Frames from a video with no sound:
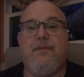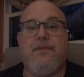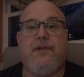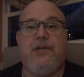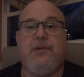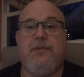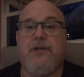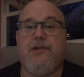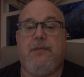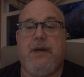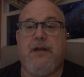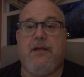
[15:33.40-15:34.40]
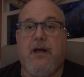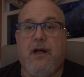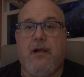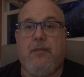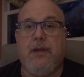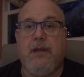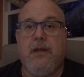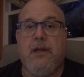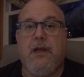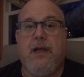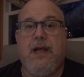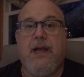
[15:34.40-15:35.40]
She's been a tremendous help.
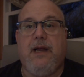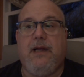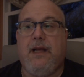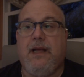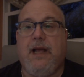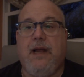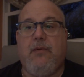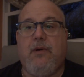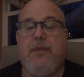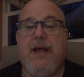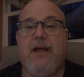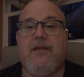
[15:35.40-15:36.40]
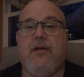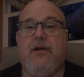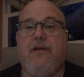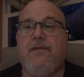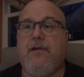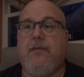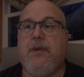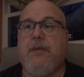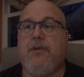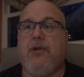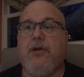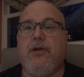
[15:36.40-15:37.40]
And I kind of want to pass that off to
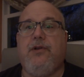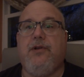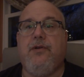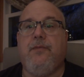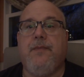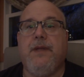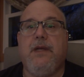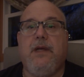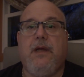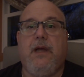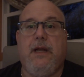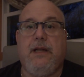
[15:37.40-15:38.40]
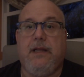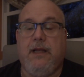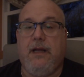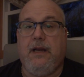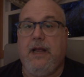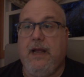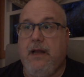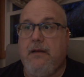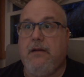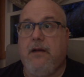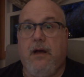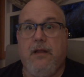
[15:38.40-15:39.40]
people on YouTube
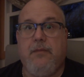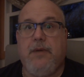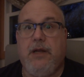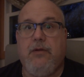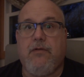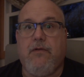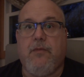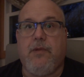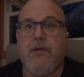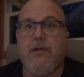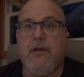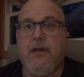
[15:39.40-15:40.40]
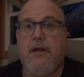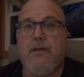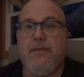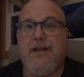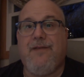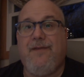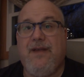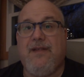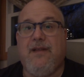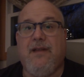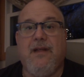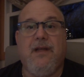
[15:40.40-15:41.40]
and other Meniere's groups. Let's face
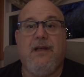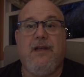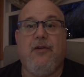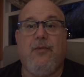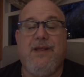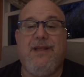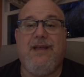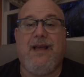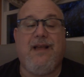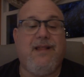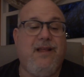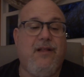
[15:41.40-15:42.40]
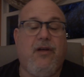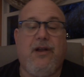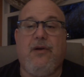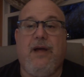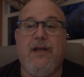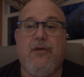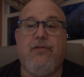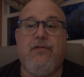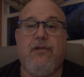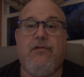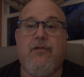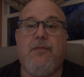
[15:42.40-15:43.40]
it, you know, I see a lot of, I go
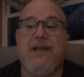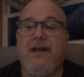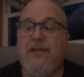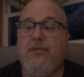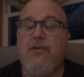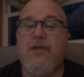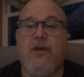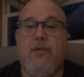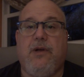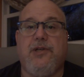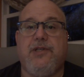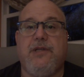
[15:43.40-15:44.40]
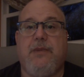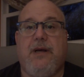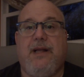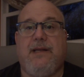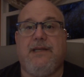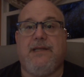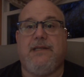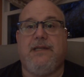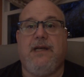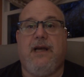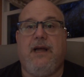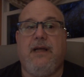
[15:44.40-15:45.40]
through the groups and I do see questions about
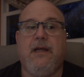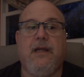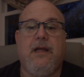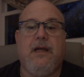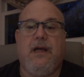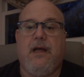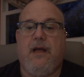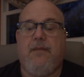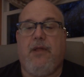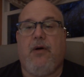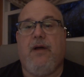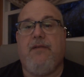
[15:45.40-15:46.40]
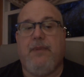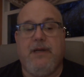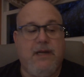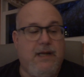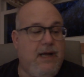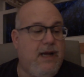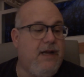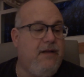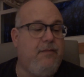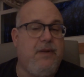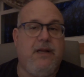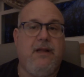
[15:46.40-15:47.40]
SSDI. Oh, I've been denied,
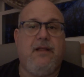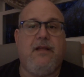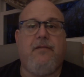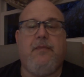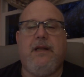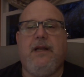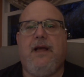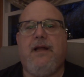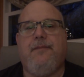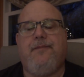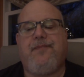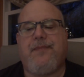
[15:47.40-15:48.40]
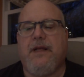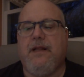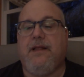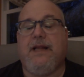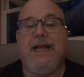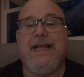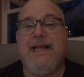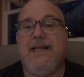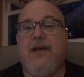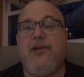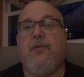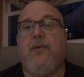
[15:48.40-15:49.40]
I've been this, I've been that. Listen, I can't
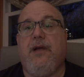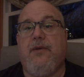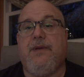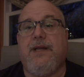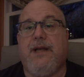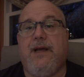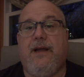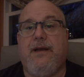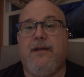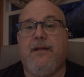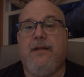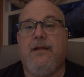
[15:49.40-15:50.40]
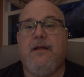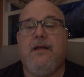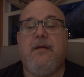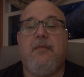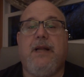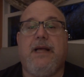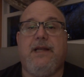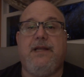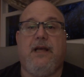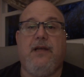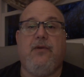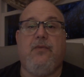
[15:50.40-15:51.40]
tell you why you were denied, but I can
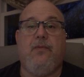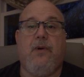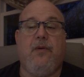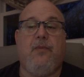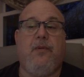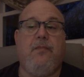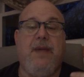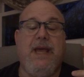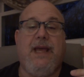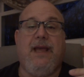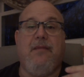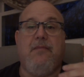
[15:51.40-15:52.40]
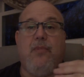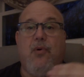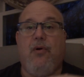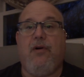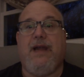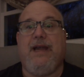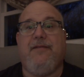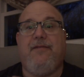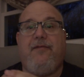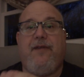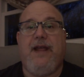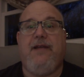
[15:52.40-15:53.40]
tell you what will make it more in
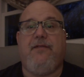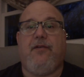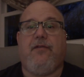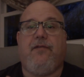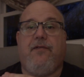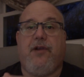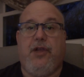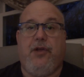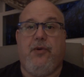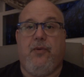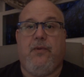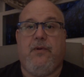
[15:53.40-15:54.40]
favor for you.